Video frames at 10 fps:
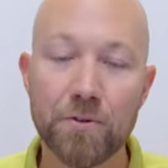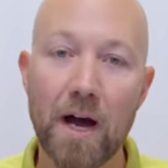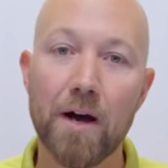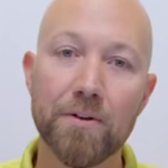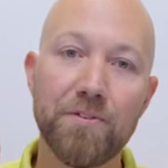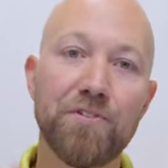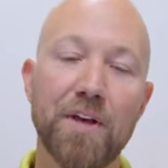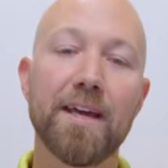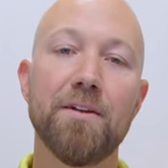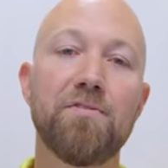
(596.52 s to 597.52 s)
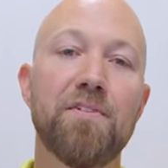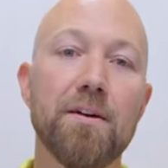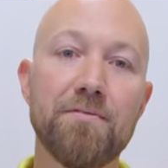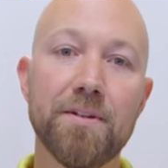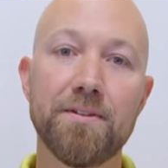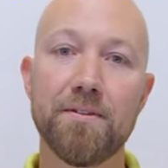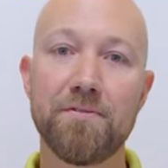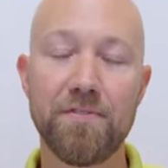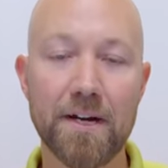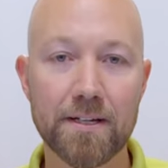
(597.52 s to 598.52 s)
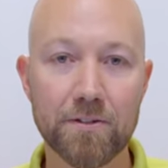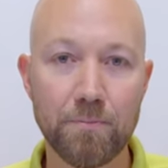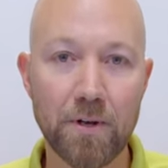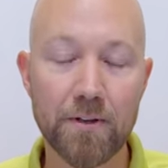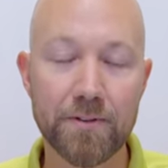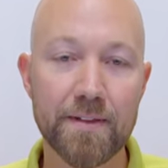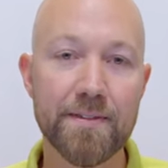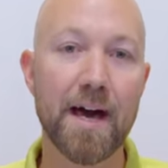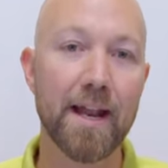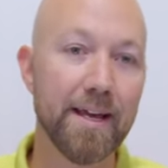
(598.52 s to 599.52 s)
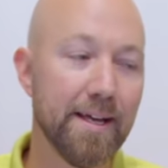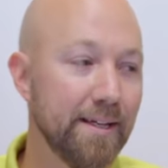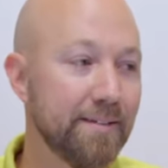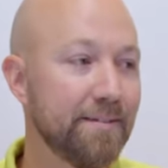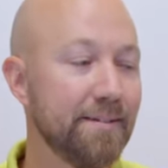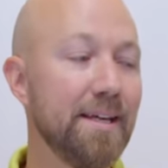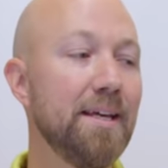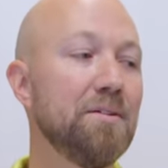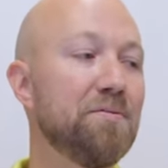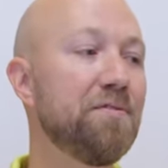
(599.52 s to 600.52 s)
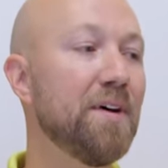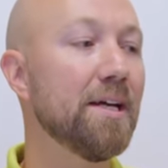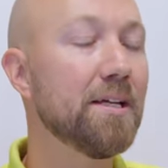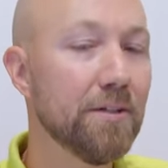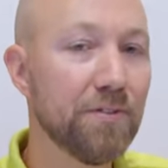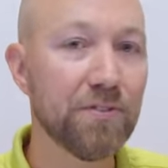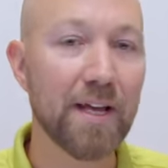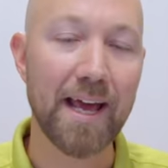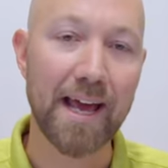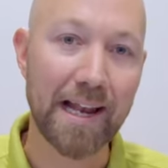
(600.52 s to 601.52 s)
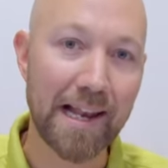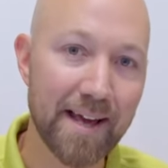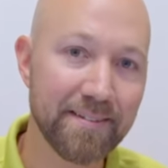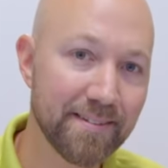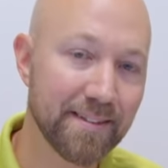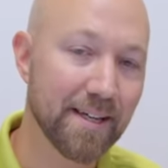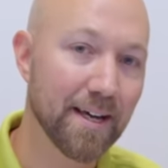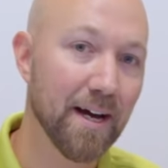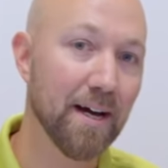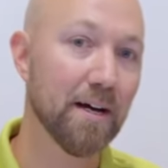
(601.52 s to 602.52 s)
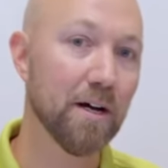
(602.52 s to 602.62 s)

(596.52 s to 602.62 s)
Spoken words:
to our second favorite ficus plant, and that is the Ficus elastica